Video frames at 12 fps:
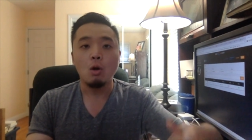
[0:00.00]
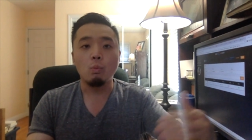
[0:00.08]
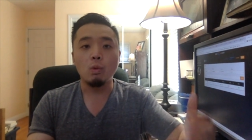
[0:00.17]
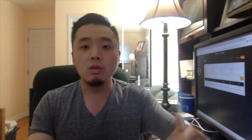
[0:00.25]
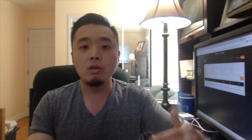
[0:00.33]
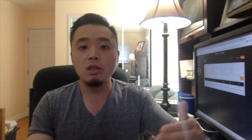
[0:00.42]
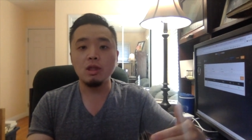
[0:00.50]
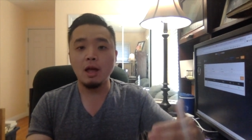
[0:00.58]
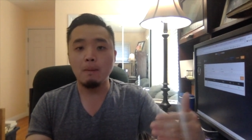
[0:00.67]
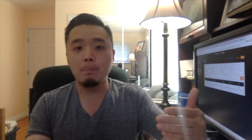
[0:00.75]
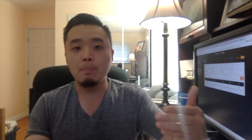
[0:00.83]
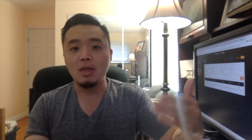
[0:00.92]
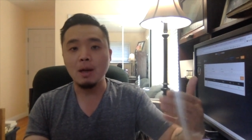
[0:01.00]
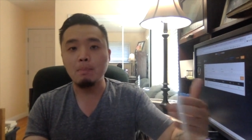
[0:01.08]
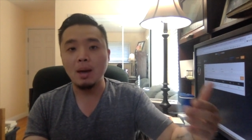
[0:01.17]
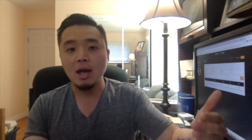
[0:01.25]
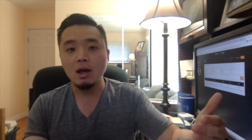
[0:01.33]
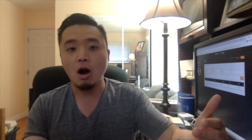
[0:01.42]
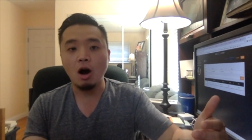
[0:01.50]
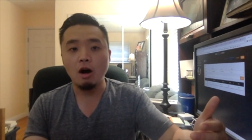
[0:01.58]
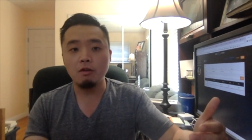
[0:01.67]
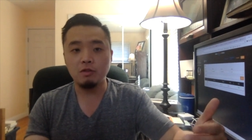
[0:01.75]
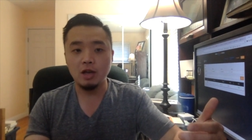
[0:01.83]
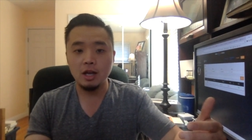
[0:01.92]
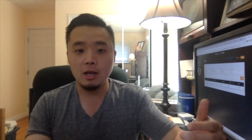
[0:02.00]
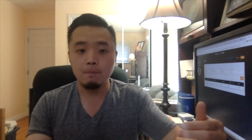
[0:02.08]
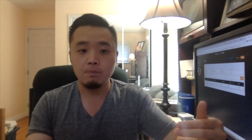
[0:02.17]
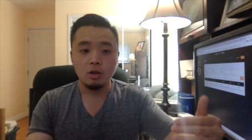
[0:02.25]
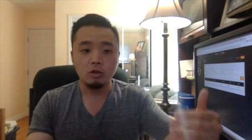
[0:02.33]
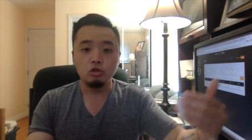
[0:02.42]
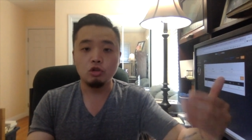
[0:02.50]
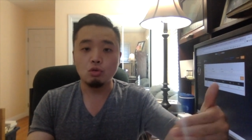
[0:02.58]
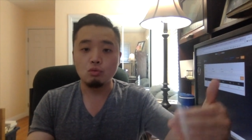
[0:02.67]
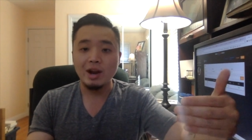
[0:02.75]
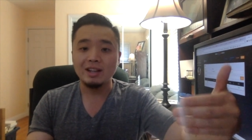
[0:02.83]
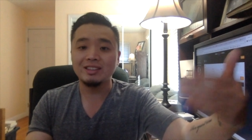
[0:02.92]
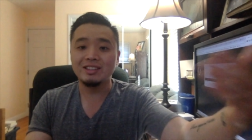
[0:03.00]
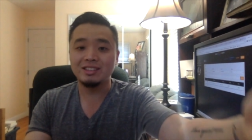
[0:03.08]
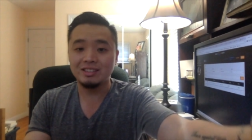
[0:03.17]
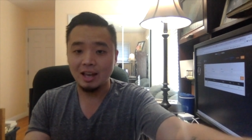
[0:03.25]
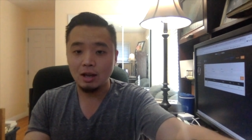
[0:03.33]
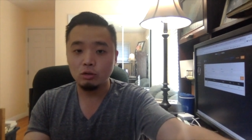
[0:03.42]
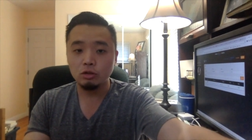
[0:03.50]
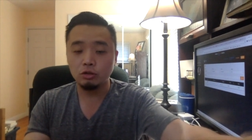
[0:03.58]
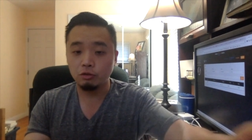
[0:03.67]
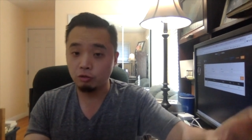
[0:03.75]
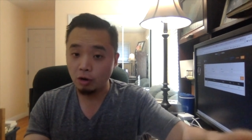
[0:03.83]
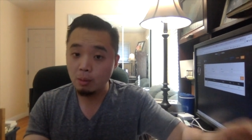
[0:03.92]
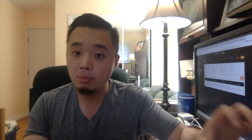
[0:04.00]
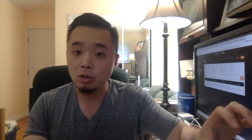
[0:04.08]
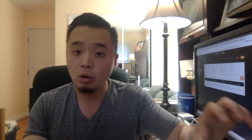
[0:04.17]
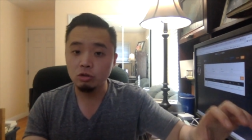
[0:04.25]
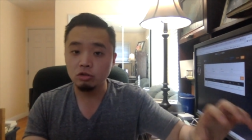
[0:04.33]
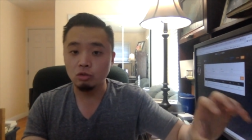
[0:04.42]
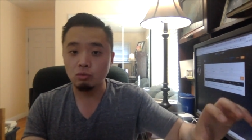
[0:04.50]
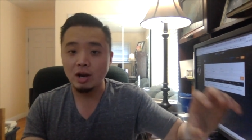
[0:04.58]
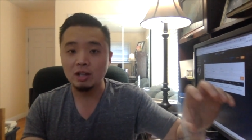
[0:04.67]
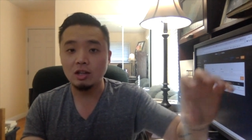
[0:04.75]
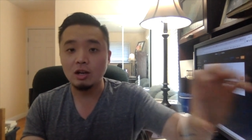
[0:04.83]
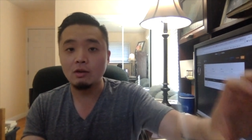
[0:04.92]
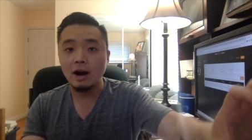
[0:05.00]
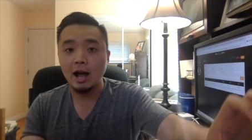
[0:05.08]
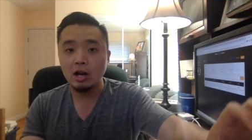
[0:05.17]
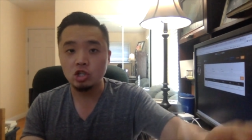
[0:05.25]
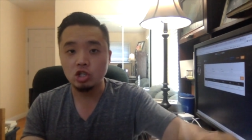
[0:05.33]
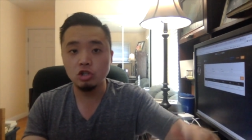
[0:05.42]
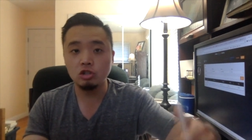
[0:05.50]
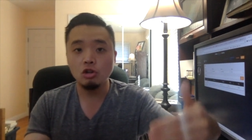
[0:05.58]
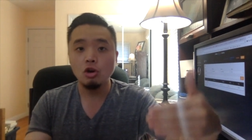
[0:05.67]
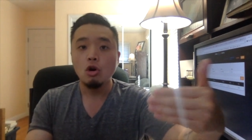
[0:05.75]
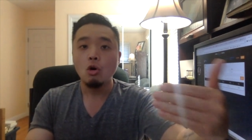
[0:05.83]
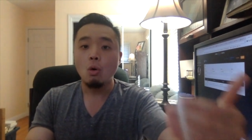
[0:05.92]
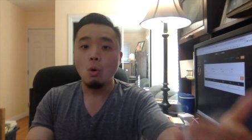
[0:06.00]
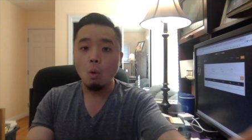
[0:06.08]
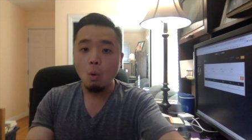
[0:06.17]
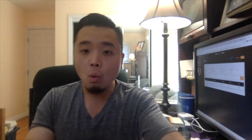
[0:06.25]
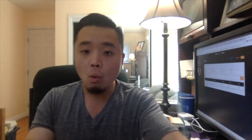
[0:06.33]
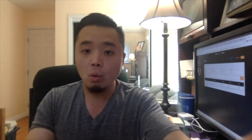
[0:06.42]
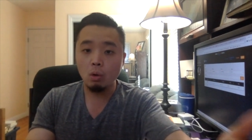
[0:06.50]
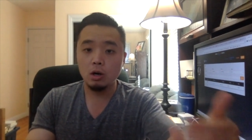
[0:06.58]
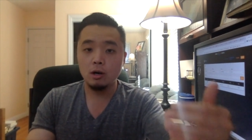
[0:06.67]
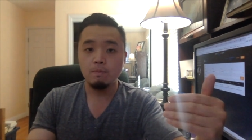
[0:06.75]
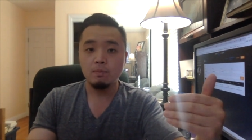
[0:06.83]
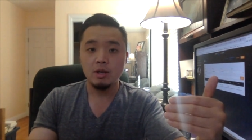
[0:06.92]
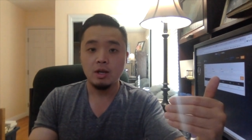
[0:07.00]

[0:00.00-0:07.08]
Whether they pay off in direct sales from those direct interactions, or